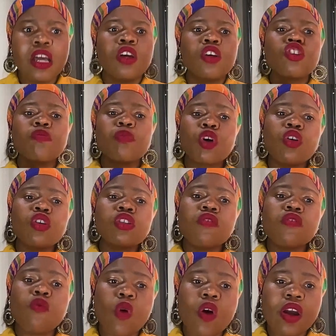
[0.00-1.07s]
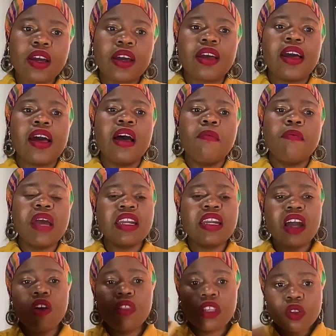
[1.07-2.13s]
So because of work, and
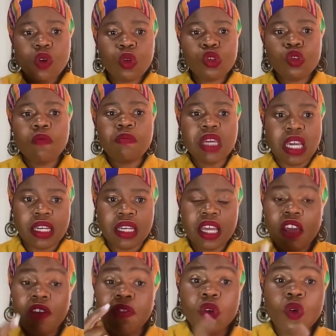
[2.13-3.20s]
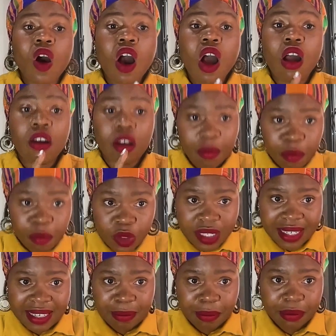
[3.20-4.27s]
now this also means if you are a
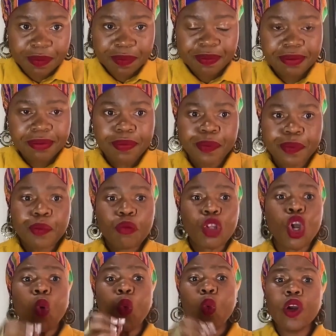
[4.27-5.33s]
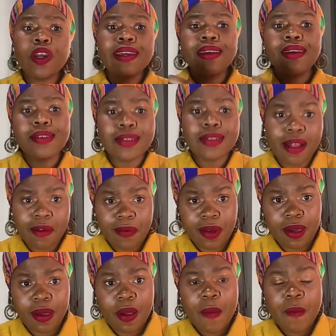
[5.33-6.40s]
Muslim working in South
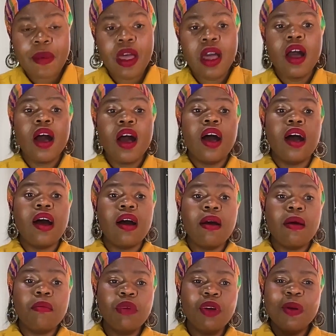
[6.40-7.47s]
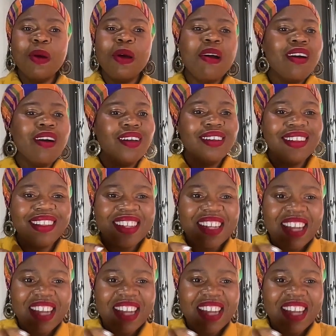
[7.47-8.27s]
Africa, um, the